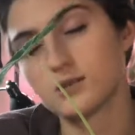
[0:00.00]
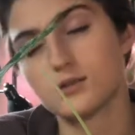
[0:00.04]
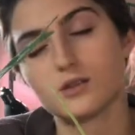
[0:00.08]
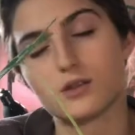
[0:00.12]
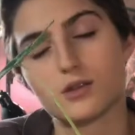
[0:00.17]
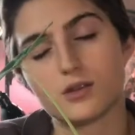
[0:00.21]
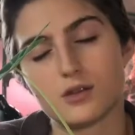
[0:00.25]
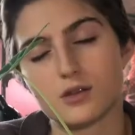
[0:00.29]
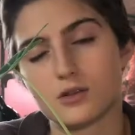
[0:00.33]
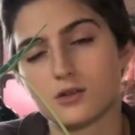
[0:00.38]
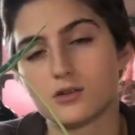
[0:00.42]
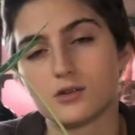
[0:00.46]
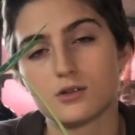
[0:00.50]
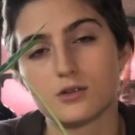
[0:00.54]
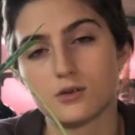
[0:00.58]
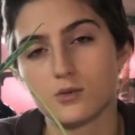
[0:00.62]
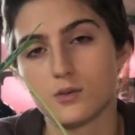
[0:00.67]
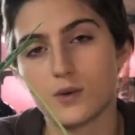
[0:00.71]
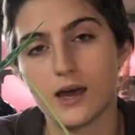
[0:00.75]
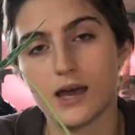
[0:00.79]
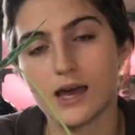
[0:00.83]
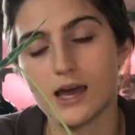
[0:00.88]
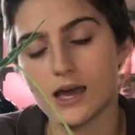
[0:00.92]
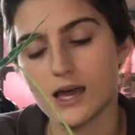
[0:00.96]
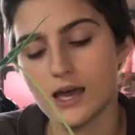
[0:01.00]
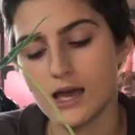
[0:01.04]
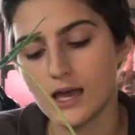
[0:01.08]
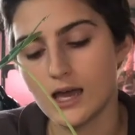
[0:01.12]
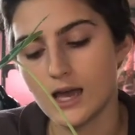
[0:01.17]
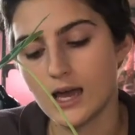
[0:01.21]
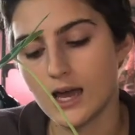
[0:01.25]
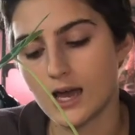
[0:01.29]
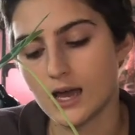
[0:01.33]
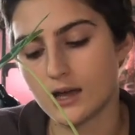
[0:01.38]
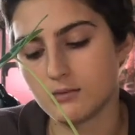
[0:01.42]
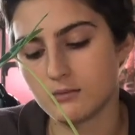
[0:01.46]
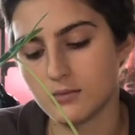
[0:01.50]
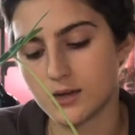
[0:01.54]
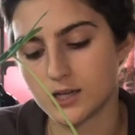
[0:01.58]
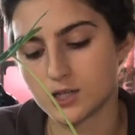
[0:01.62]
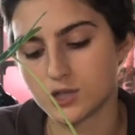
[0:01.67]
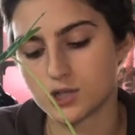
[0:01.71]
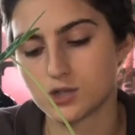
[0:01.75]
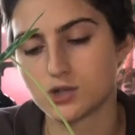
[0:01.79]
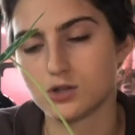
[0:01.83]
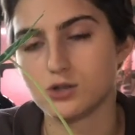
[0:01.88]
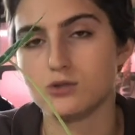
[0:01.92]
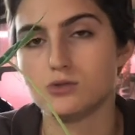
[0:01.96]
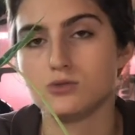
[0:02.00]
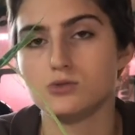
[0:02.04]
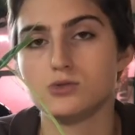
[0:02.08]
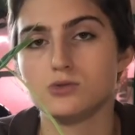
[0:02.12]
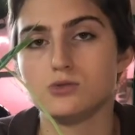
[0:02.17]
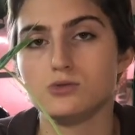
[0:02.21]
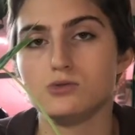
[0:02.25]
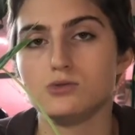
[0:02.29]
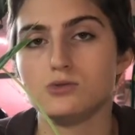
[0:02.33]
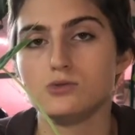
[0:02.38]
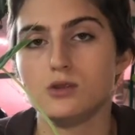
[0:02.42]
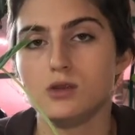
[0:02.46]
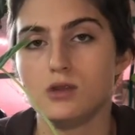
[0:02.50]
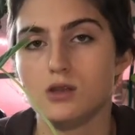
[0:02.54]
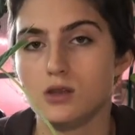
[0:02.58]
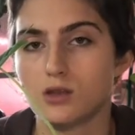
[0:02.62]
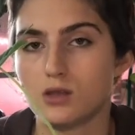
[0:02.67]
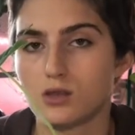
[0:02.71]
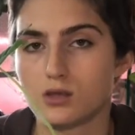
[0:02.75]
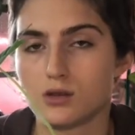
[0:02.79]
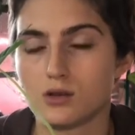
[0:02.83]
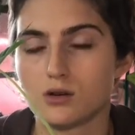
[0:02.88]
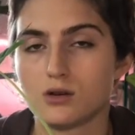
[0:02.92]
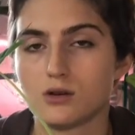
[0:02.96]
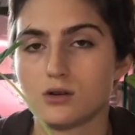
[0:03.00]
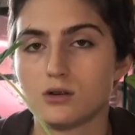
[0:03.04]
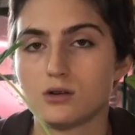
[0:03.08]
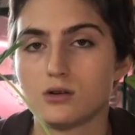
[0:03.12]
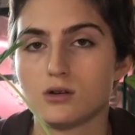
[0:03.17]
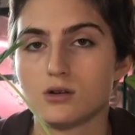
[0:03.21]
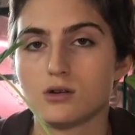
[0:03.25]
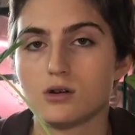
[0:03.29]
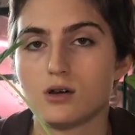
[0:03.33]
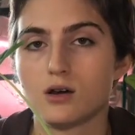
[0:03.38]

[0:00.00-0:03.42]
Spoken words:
third of the way, and make sure you do the third